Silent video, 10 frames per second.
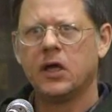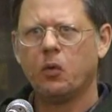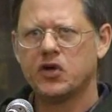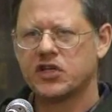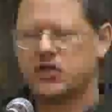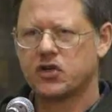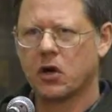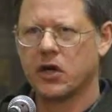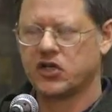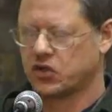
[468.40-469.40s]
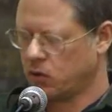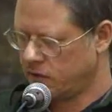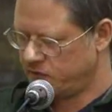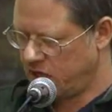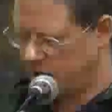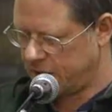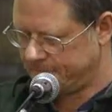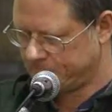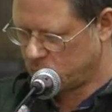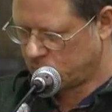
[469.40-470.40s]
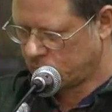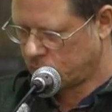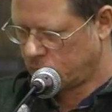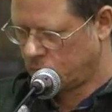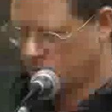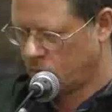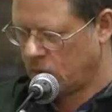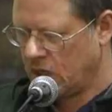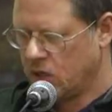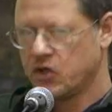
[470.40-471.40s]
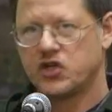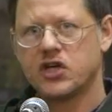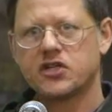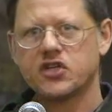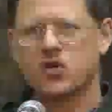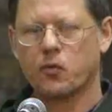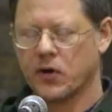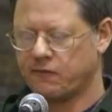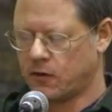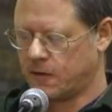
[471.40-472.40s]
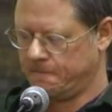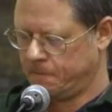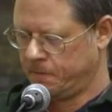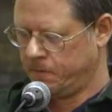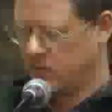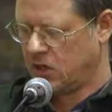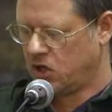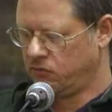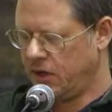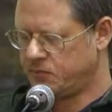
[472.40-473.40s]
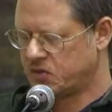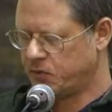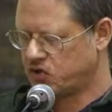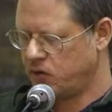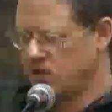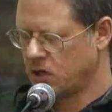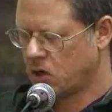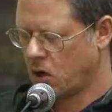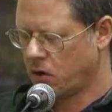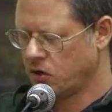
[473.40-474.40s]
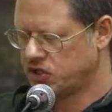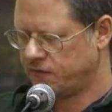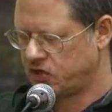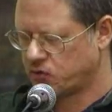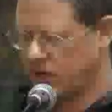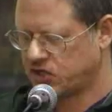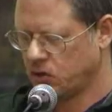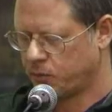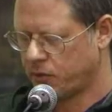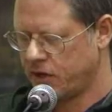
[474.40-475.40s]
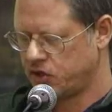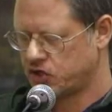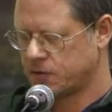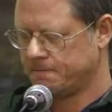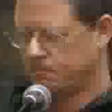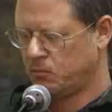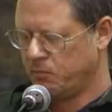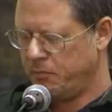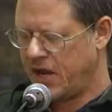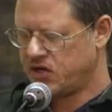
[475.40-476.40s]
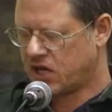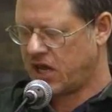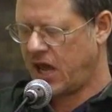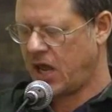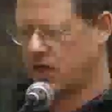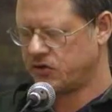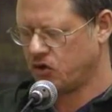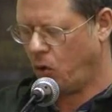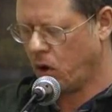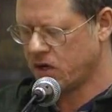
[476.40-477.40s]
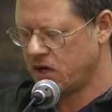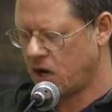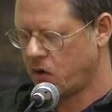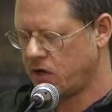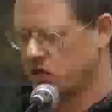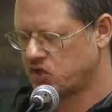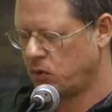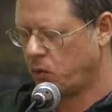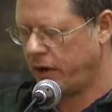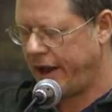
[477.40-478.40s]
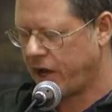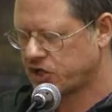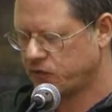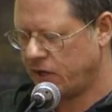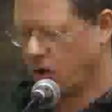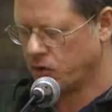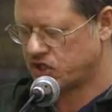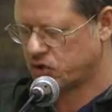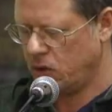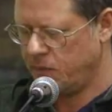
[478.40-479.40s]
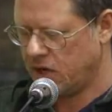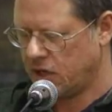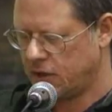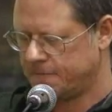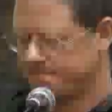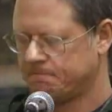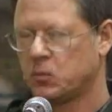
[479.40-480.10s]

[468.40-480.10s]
It was a dirty sort of day. Just as a river, glimpsed between the girders of a trestle bridge, may decay into ordinariness when one actually goes swimming in it,